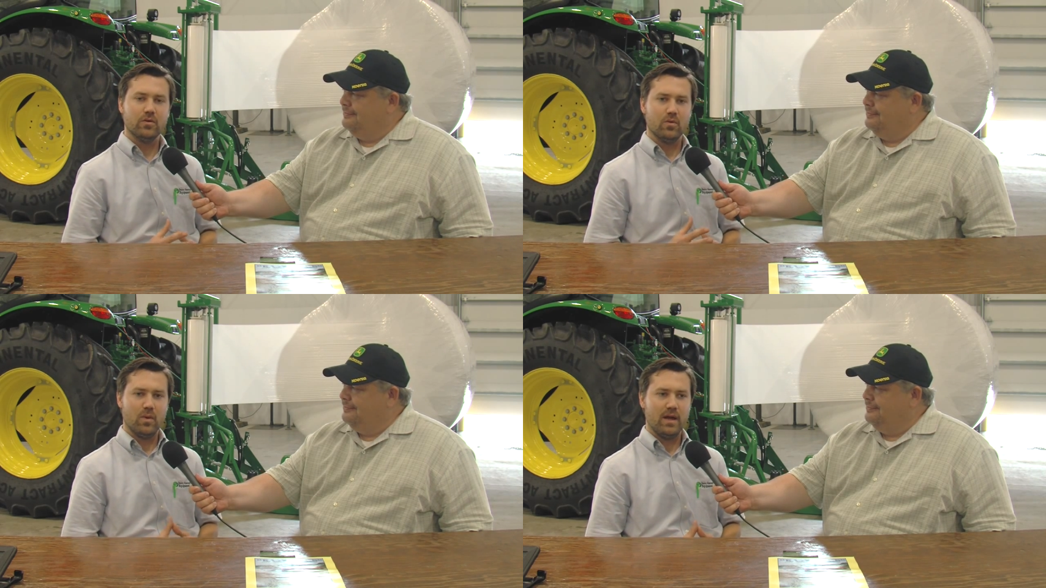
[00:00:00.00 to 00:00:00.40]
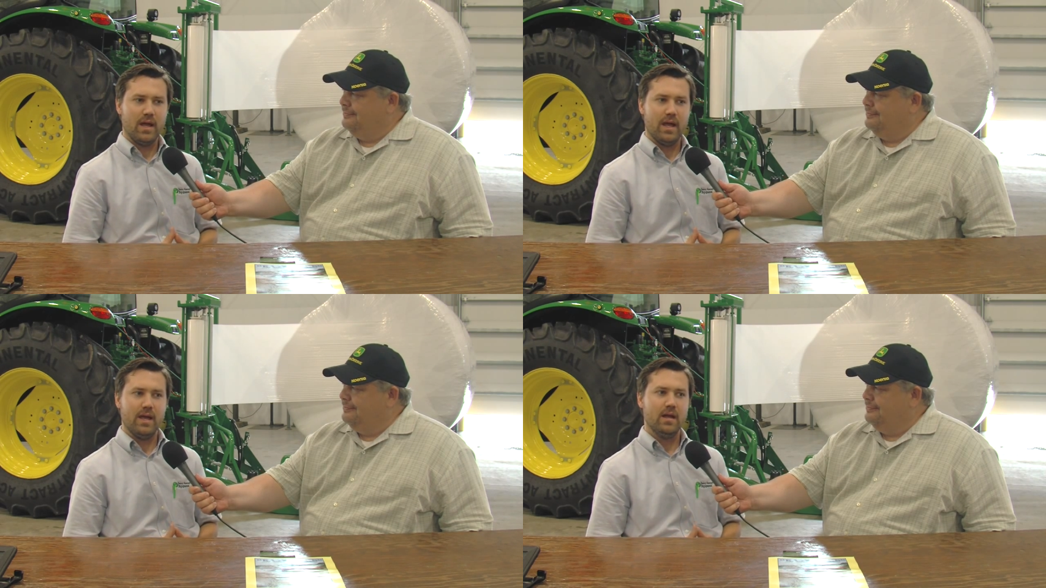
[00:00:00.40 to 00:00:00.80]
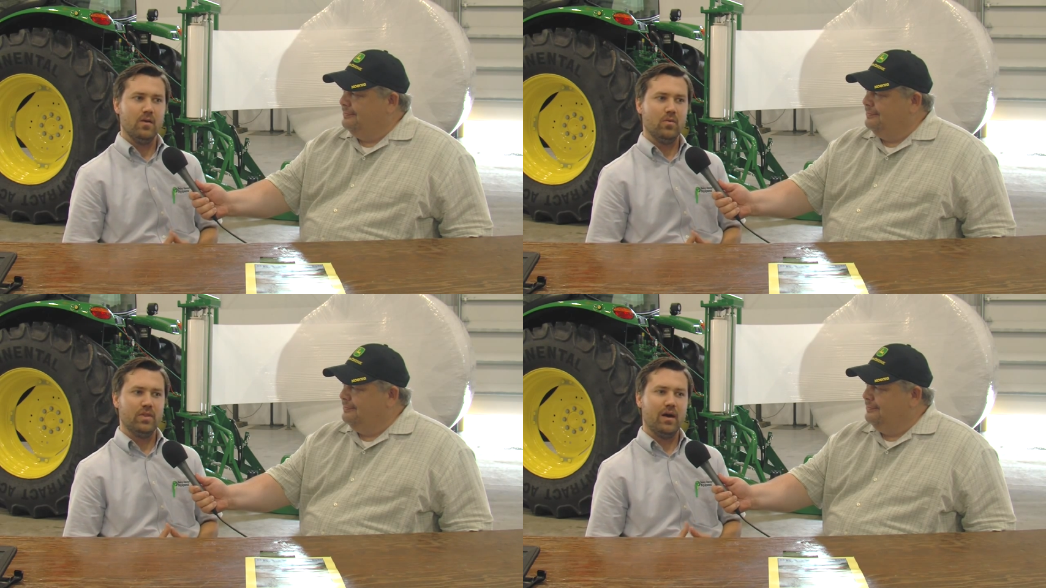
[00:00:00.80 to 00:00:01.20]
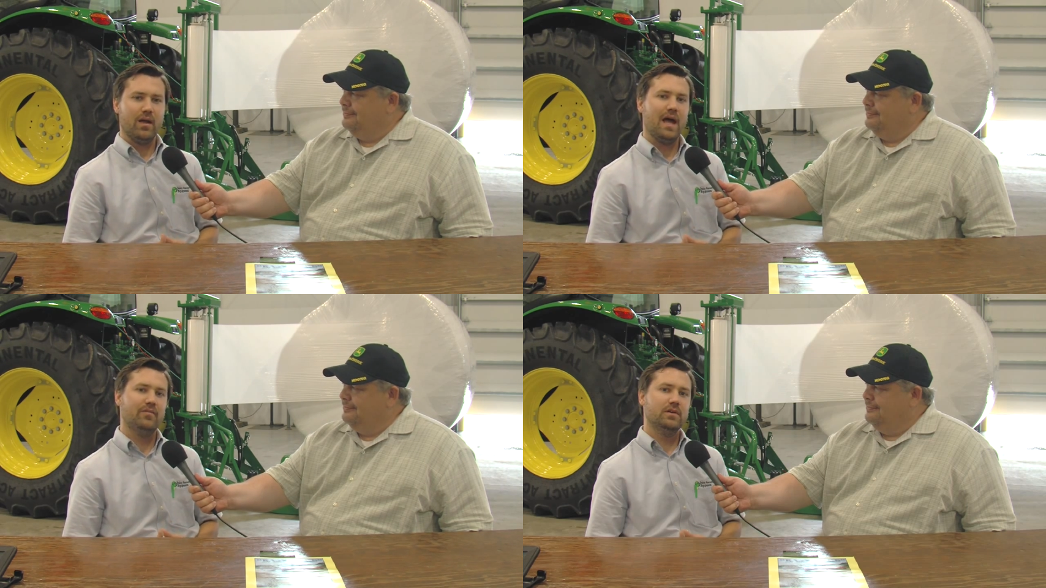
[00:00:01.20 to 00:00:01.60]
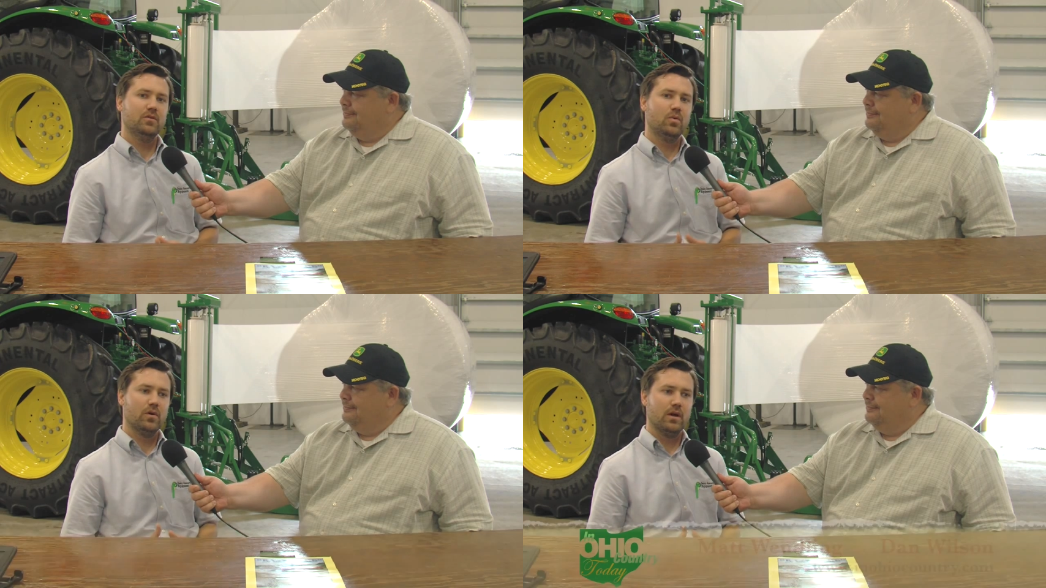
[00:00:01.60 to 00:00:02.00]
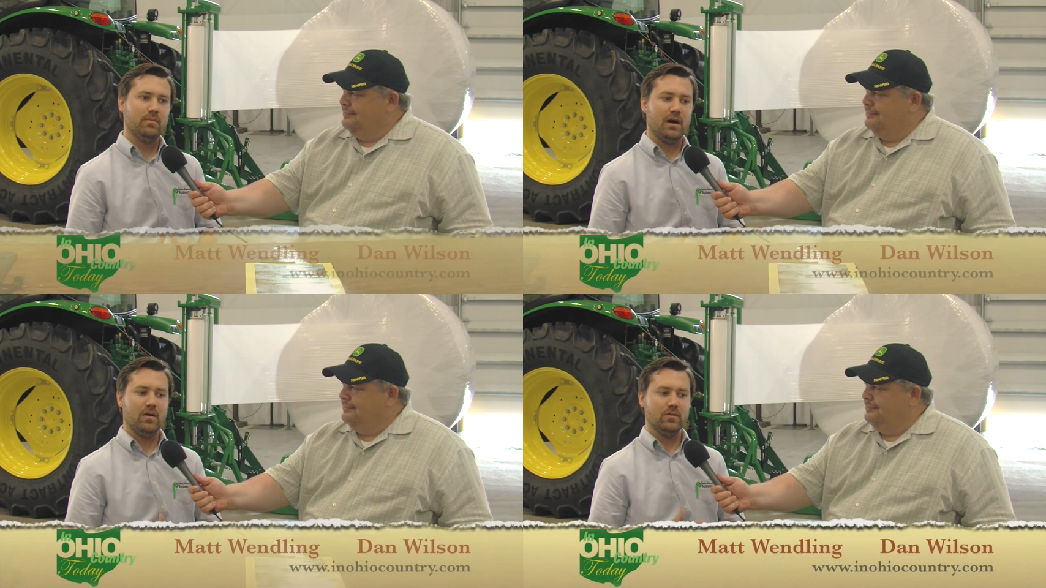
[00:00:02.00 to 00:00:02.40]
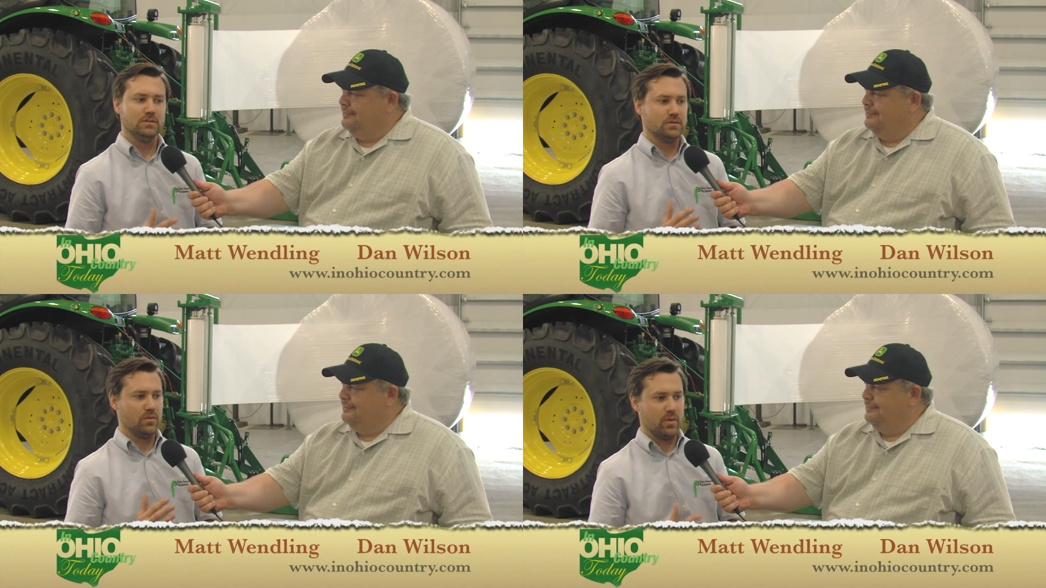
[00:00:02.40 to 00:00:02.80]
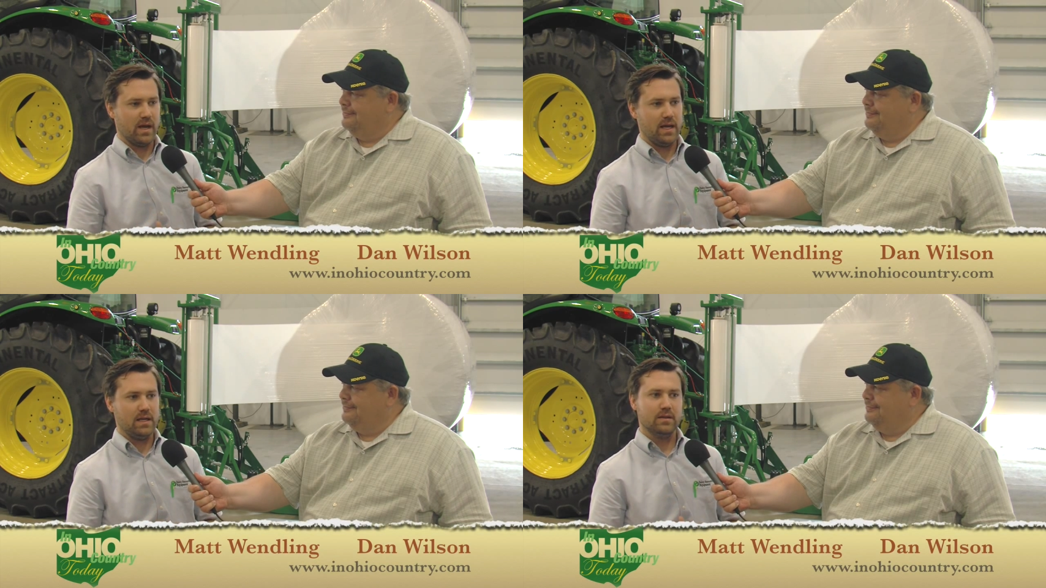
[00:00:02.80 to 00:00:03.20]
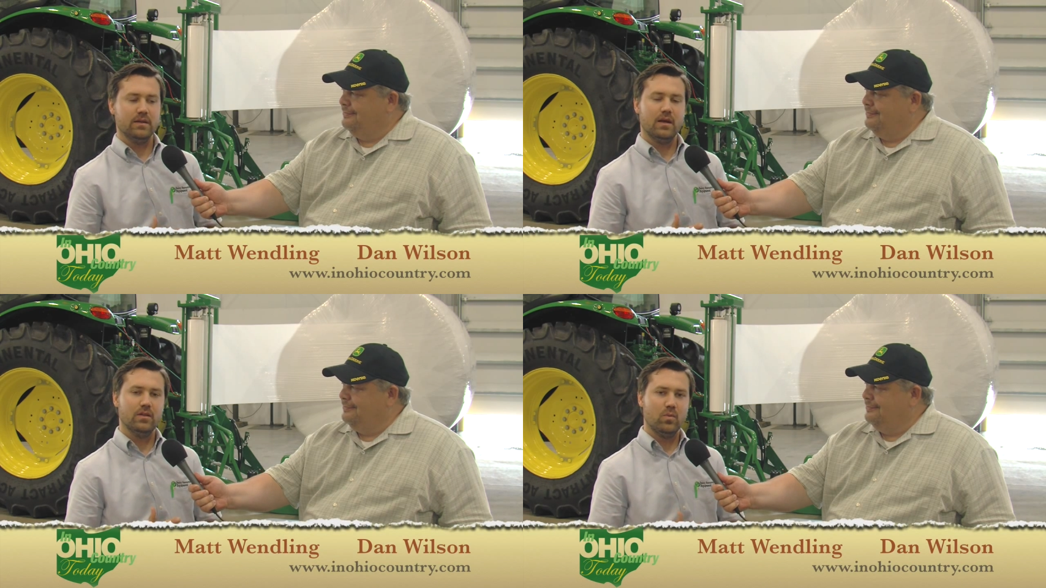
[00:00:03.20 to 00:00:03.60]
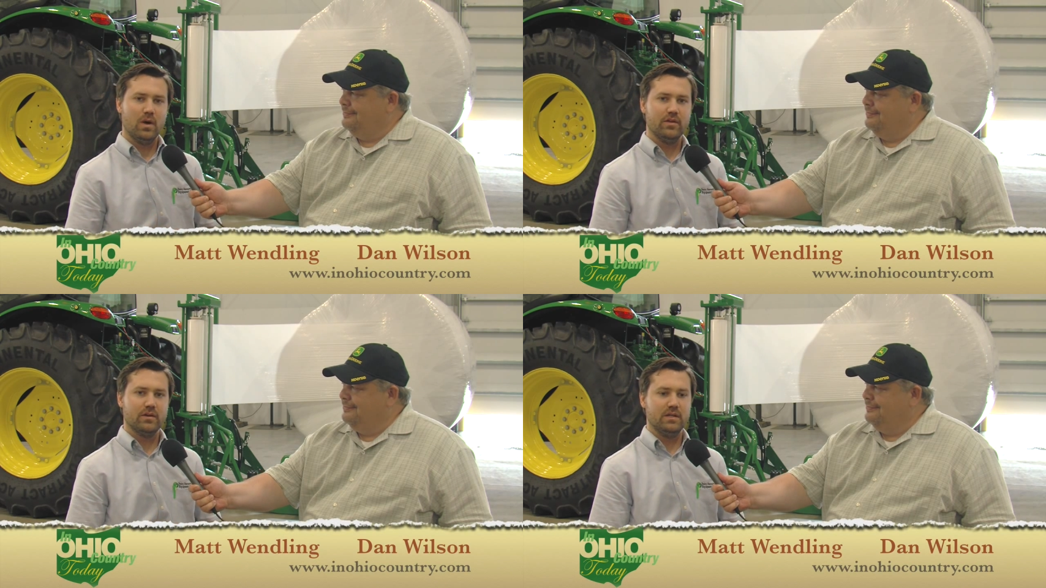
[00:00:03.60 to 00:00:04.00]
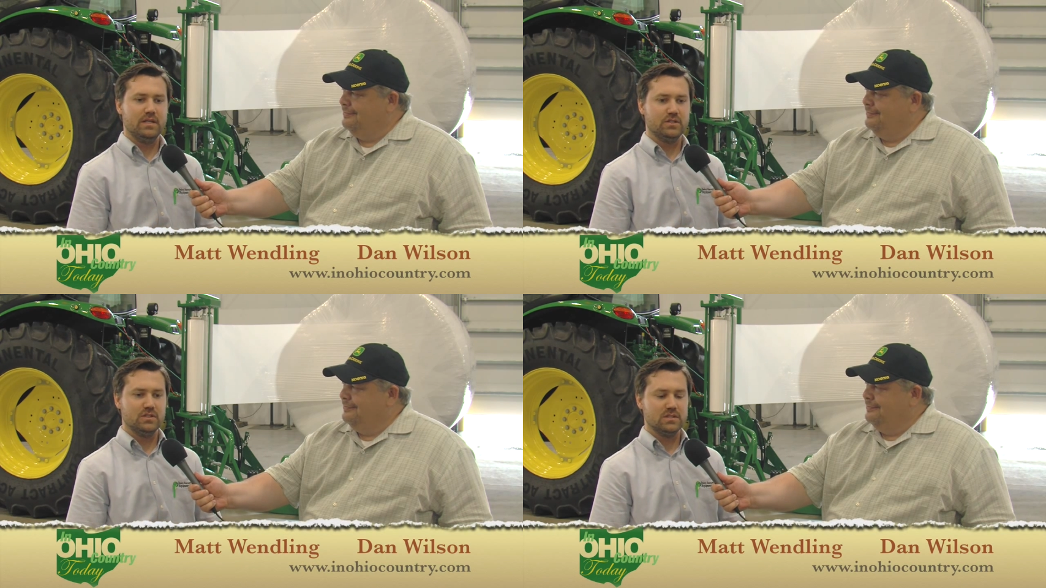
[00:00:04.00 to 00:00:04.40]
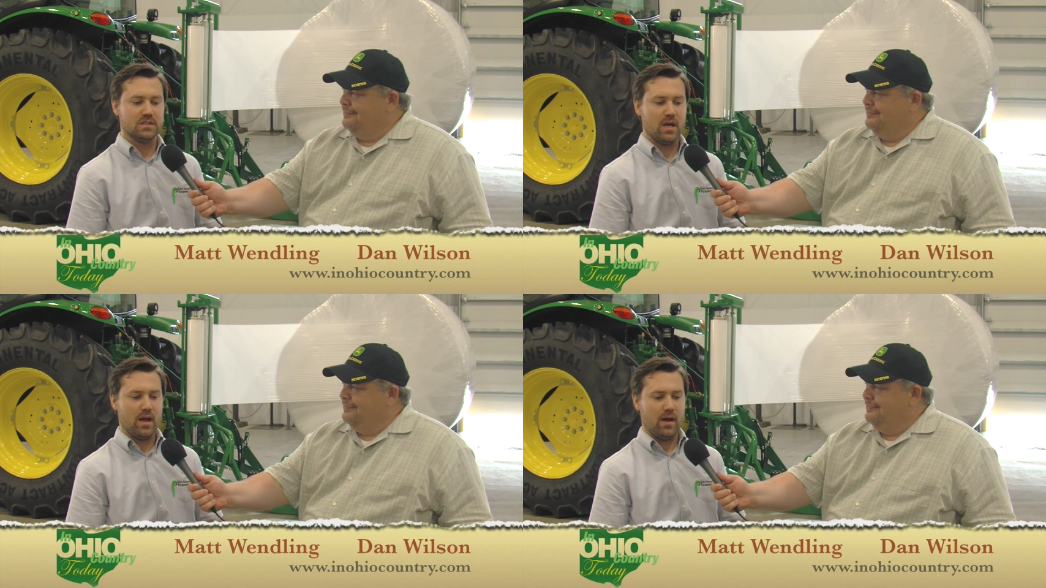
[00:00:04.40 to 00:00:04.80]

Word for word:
Speaker 1: your wet hay without having to worry about the rain and, and the weather conditions.